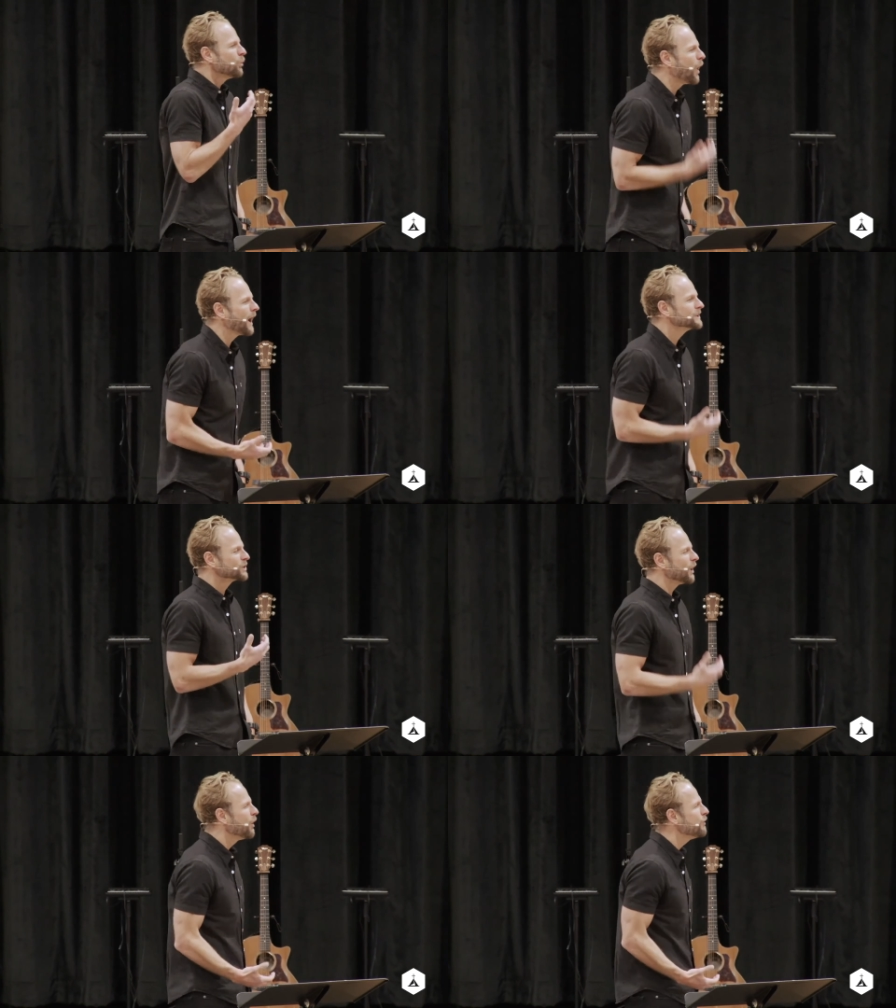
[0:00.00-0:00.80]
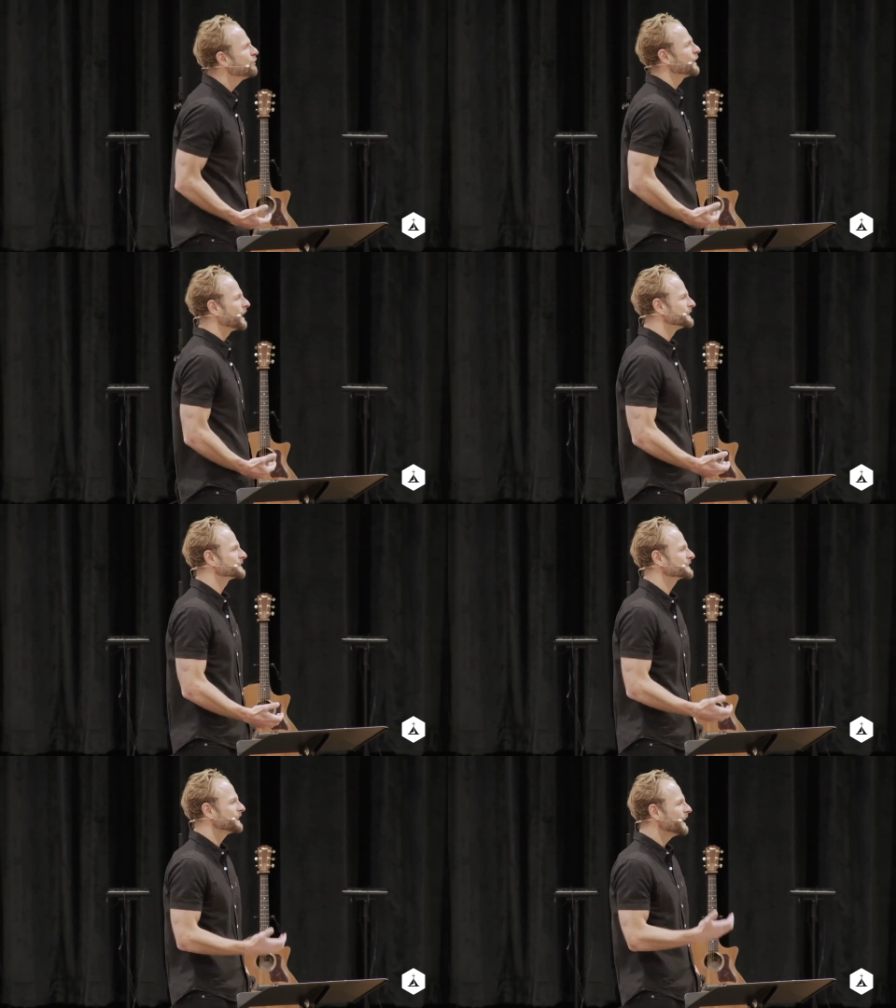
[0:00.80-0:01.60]
wash over
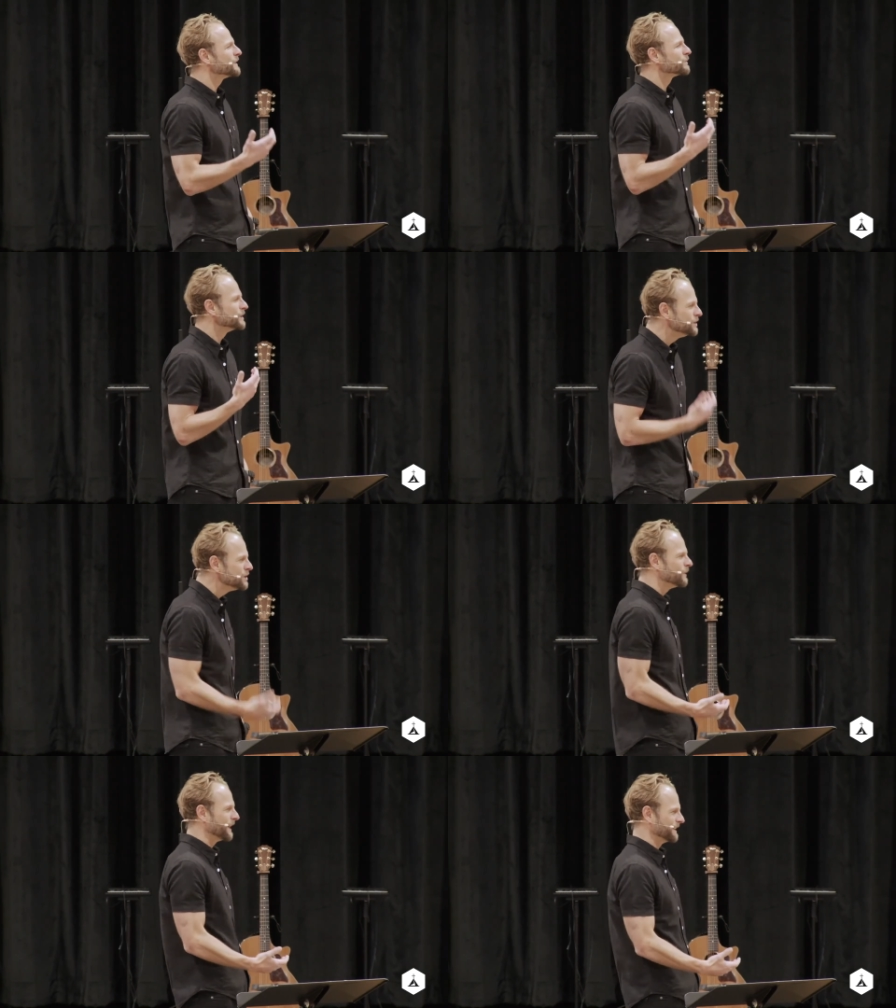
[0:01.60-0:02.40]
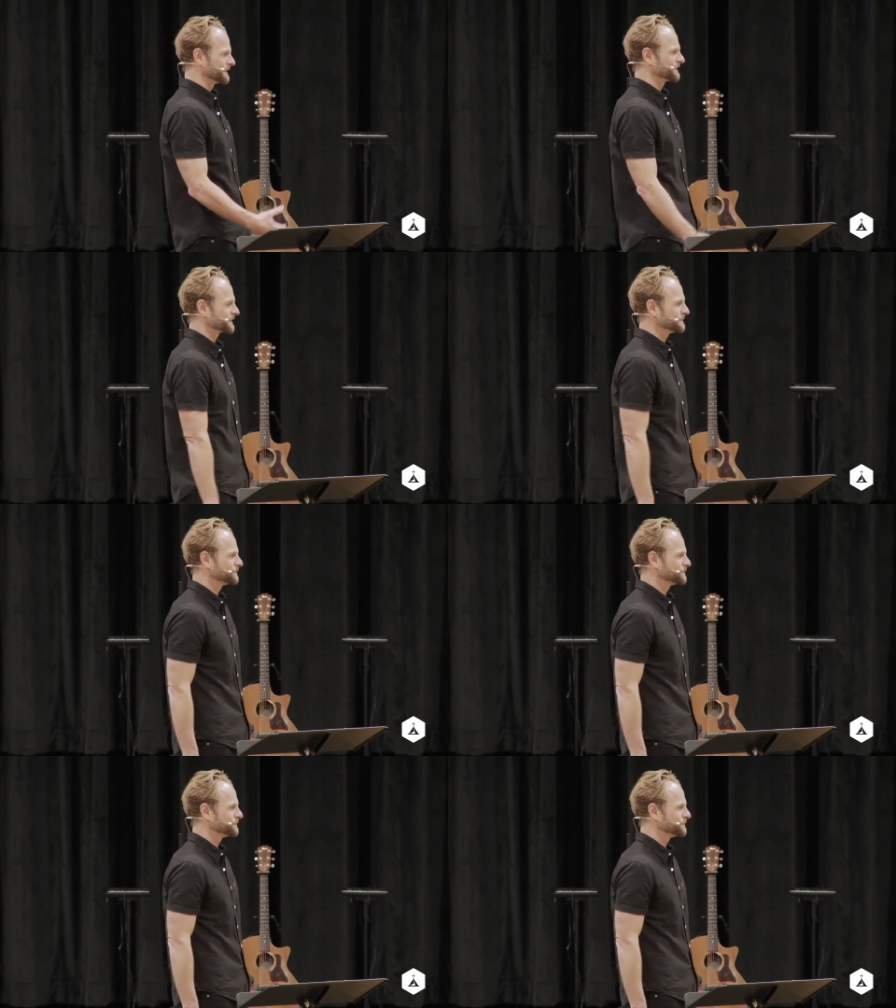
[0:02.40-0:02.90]
us and renew us.